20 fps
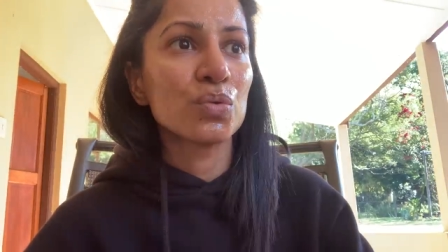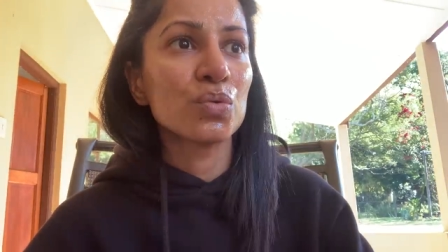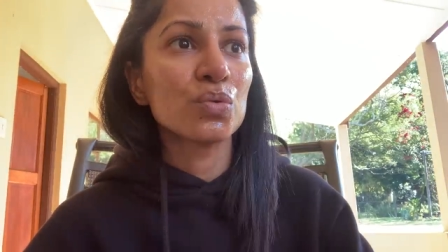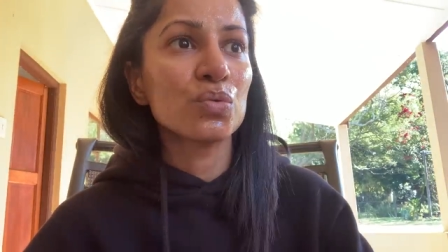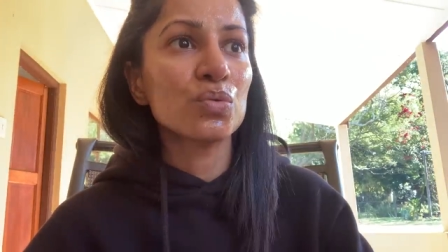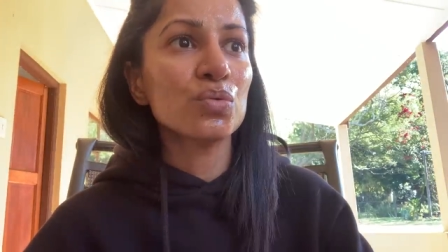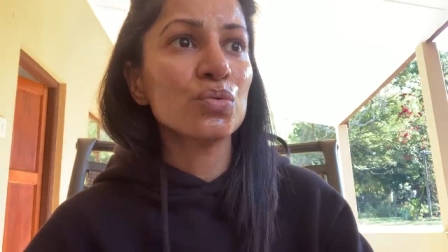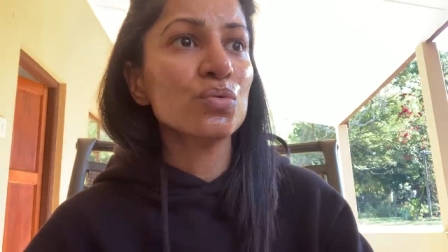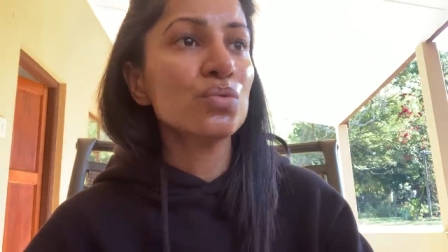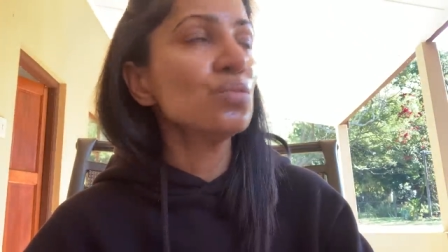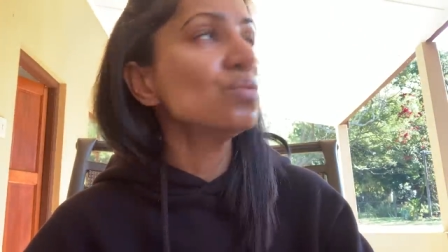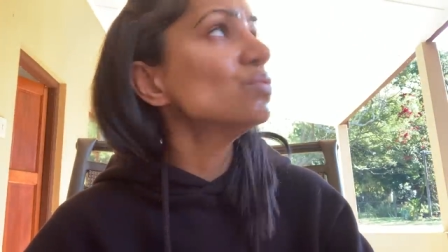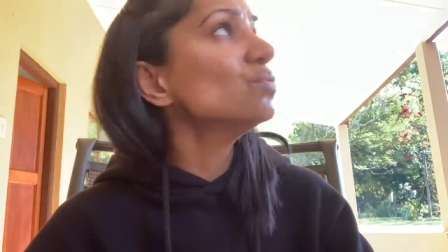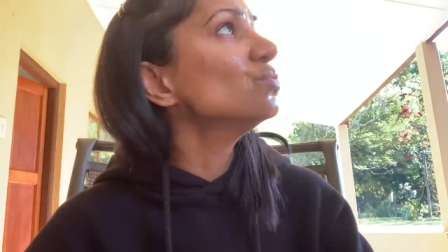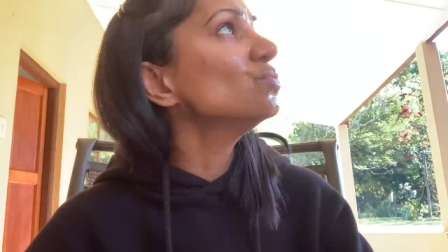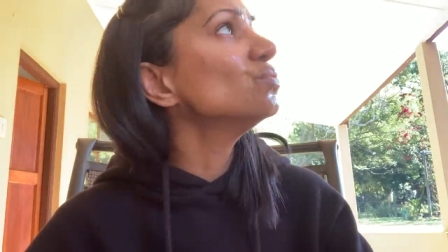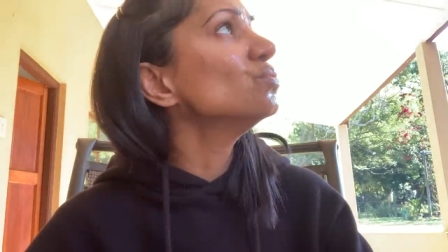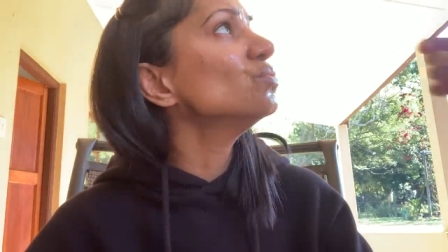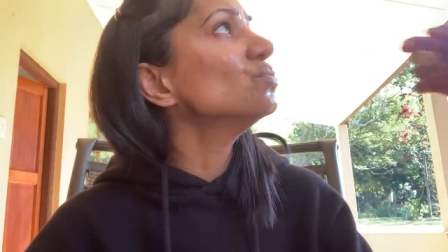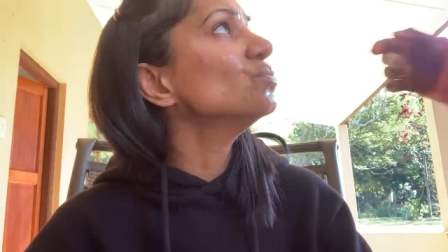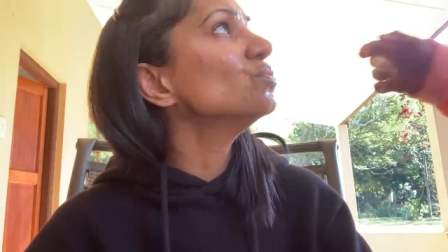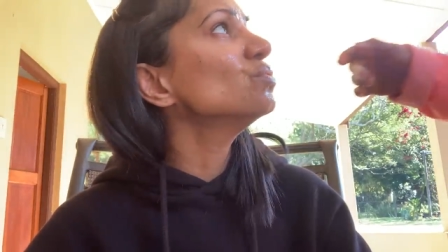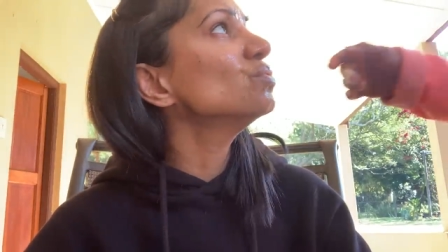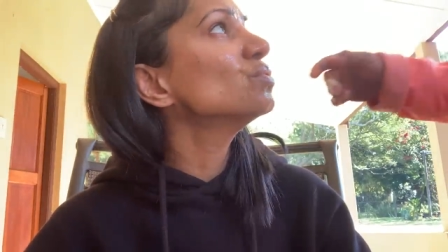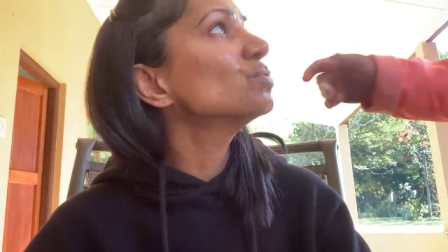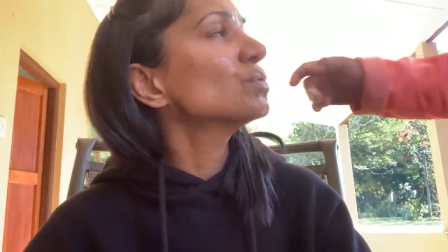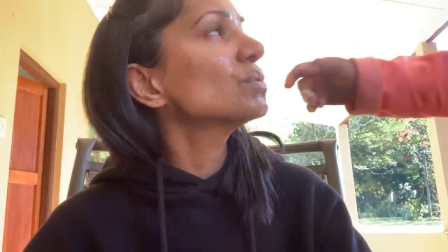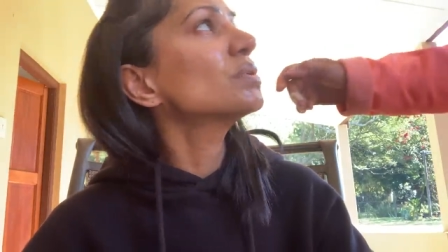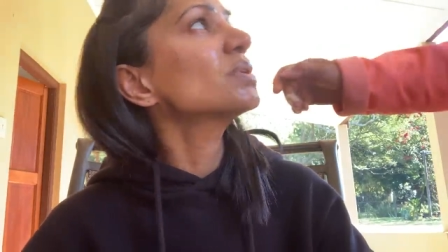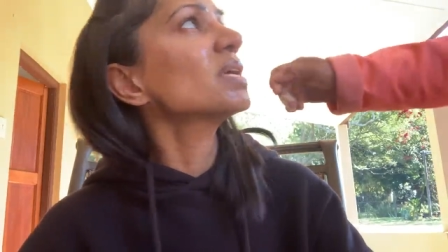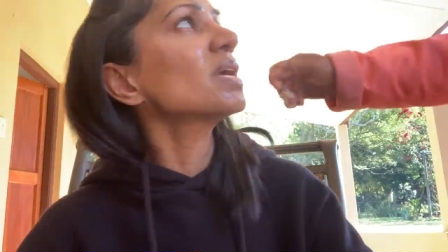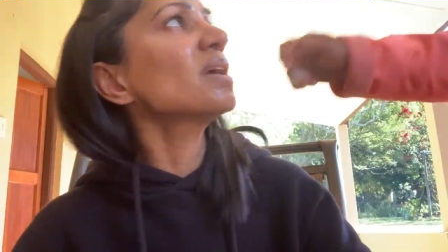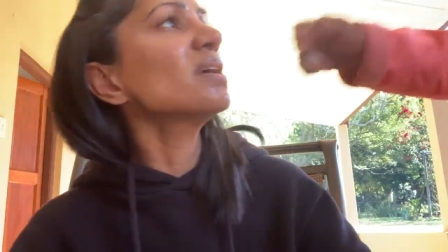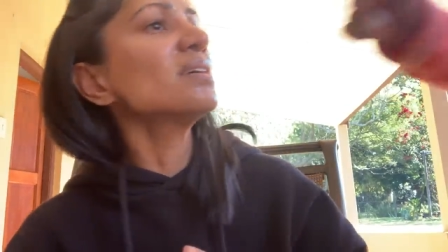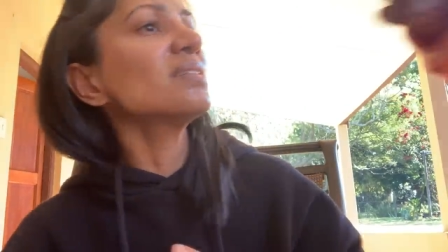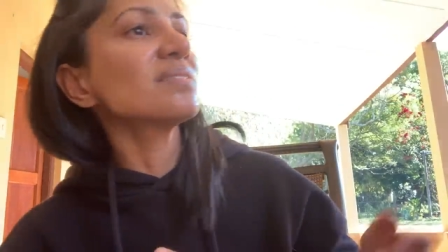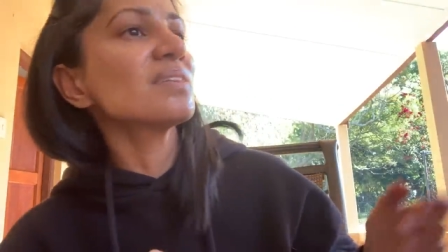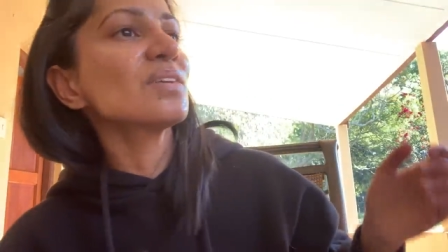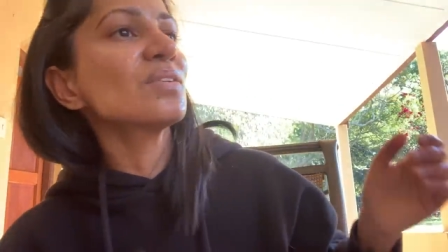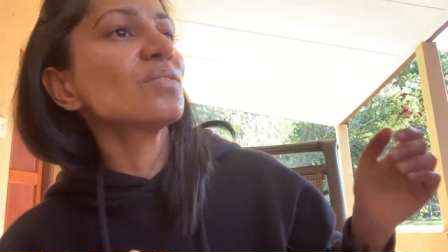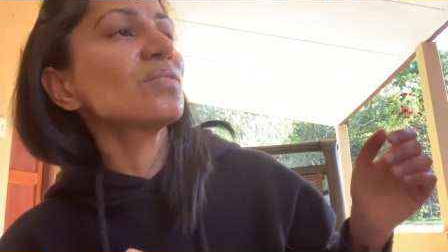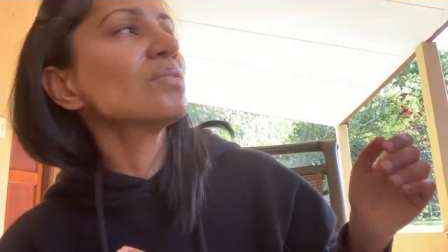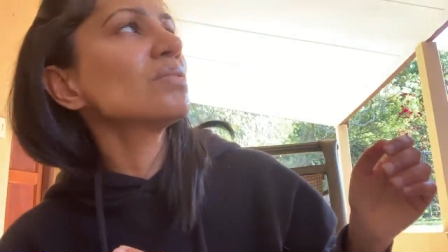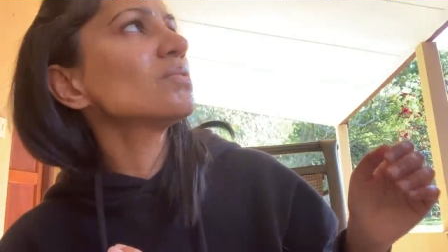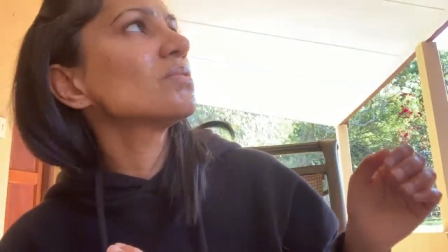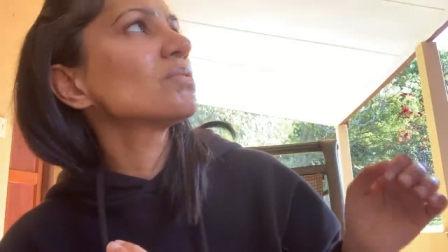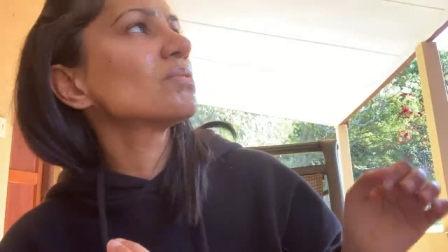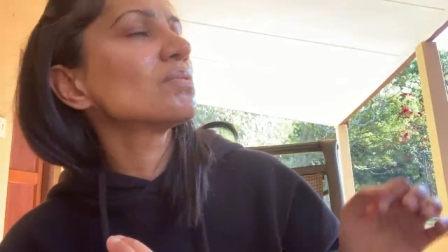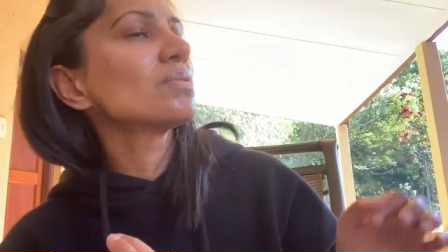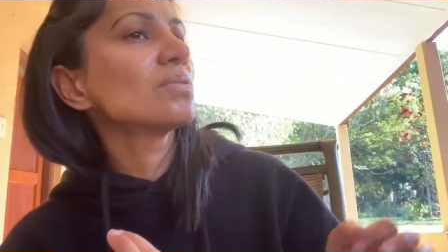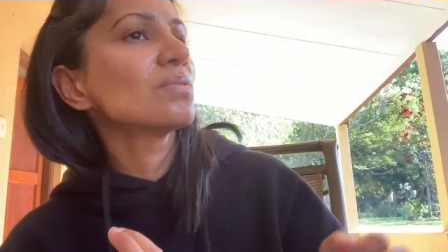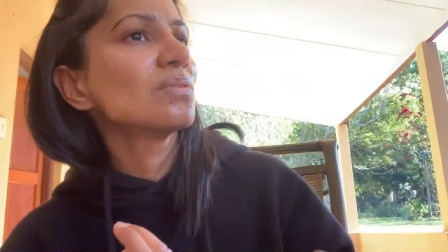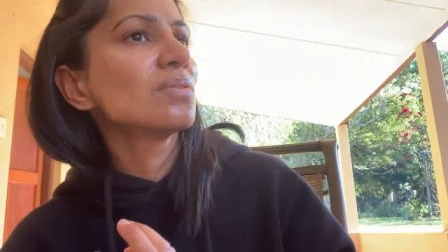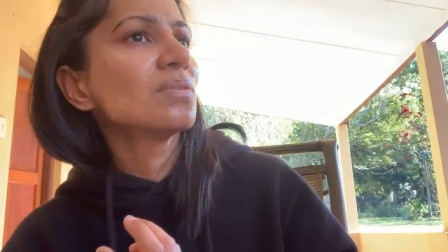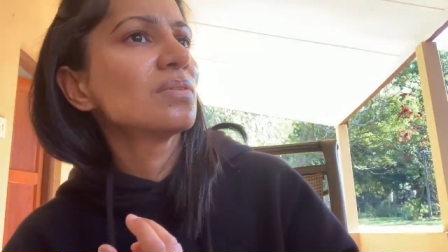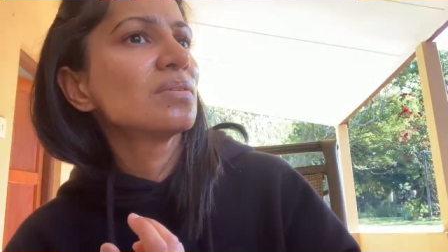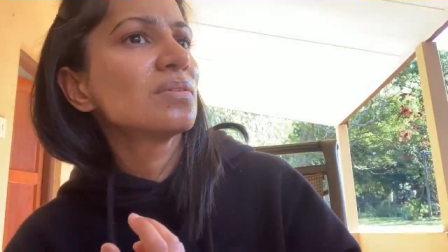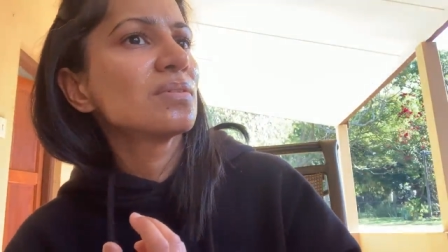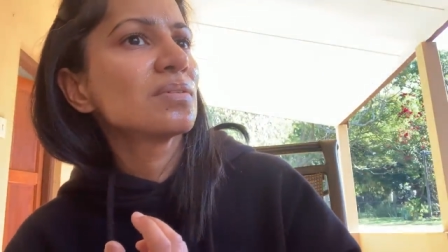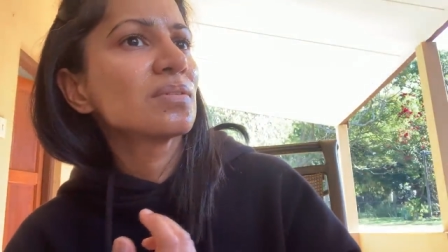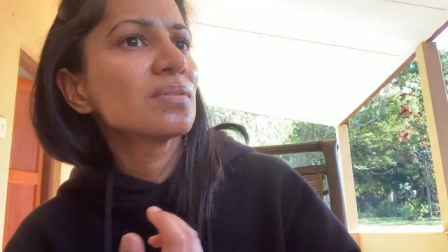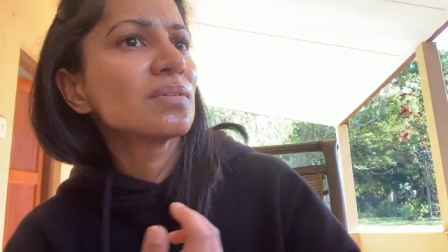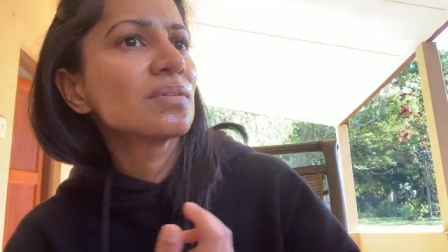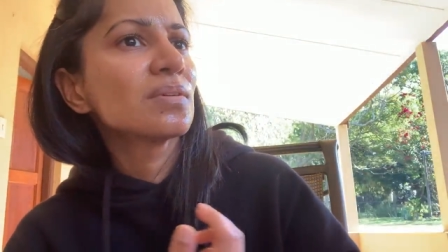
It's Ooh. a peel off. Yes, I know. Okay.